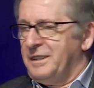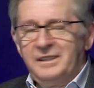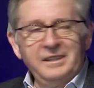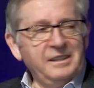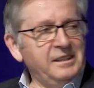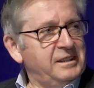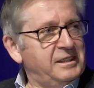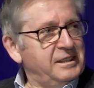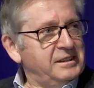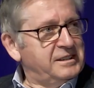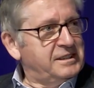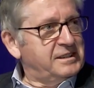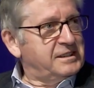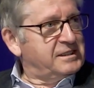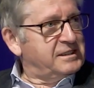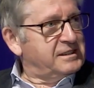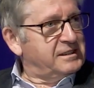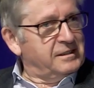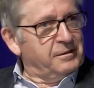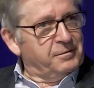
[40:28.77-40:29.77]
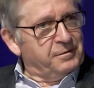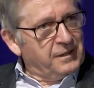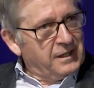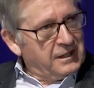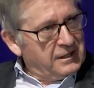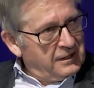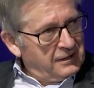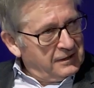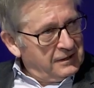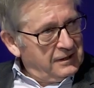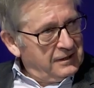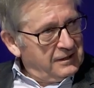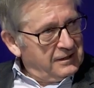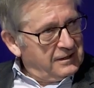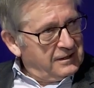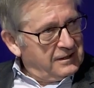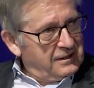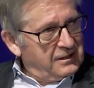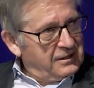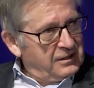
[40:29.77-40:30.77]
It is the fire,
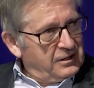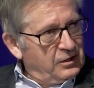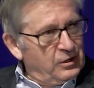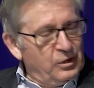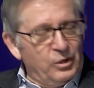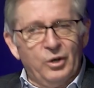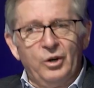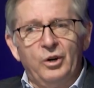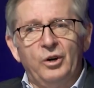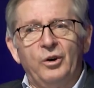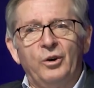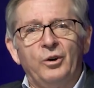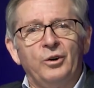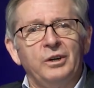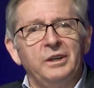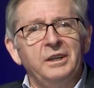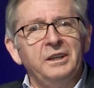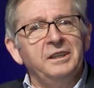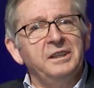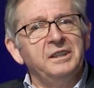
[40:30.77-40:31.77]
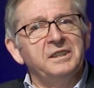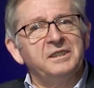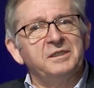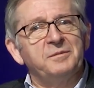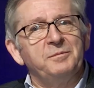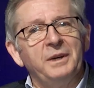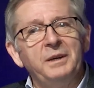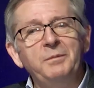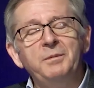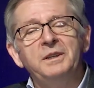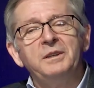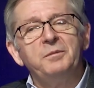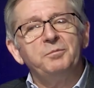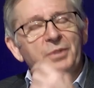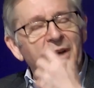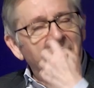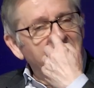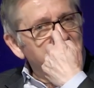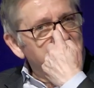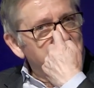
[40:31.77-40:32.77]
or it is maybe the
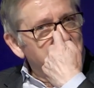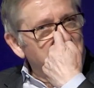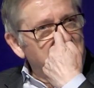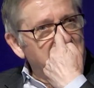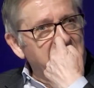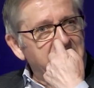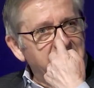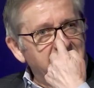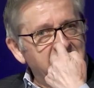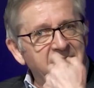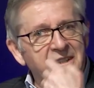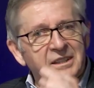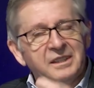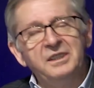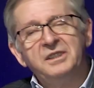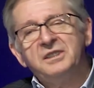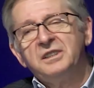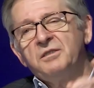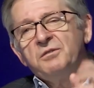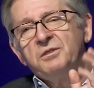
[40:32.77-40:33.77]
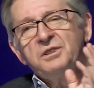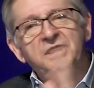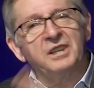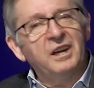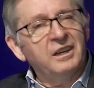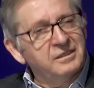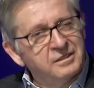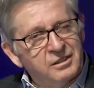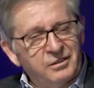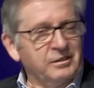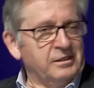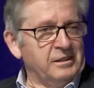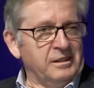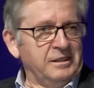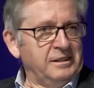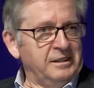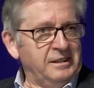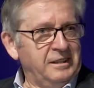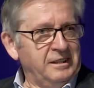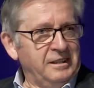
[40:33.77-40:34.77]
punishment is the result
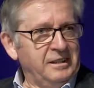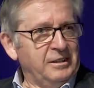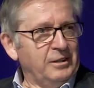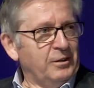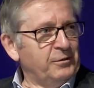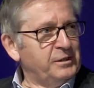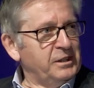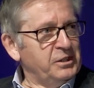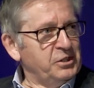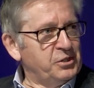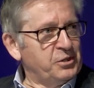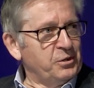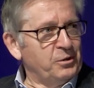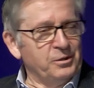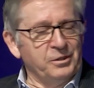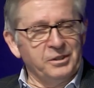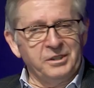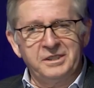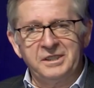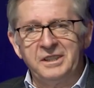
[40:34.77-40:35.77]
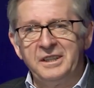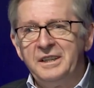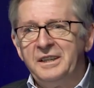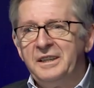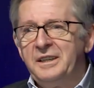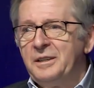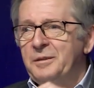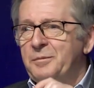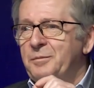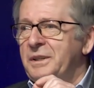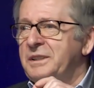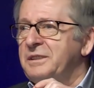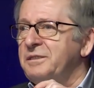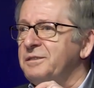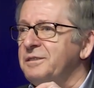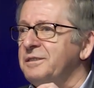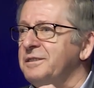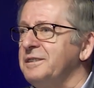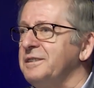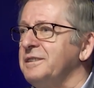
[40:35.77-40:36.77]
only of their choice. But
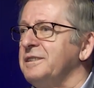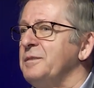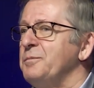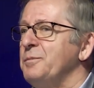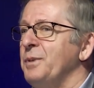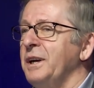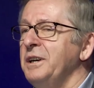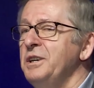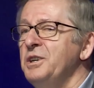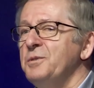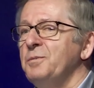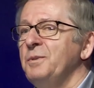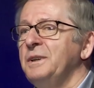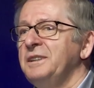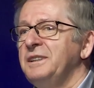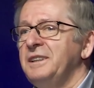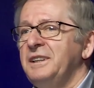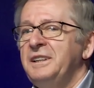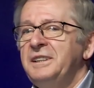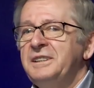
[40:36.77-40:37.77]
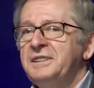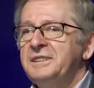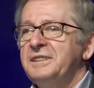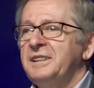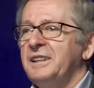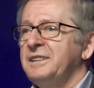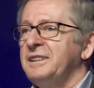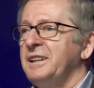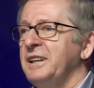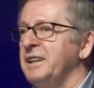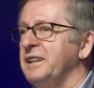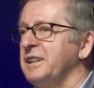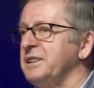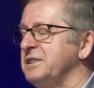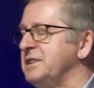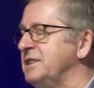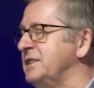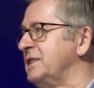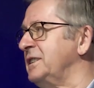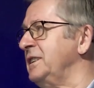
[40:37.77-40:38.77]
the punishment is that they can
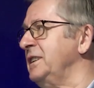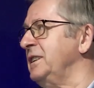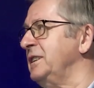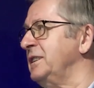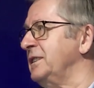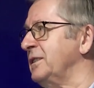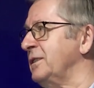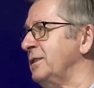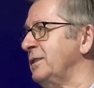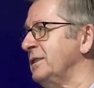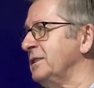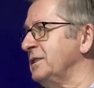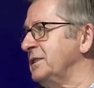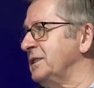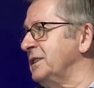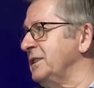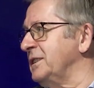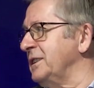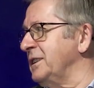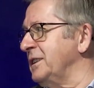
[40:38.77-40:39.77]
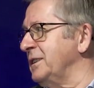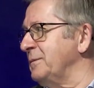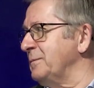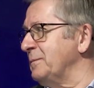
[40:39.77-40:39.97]
see the holy city.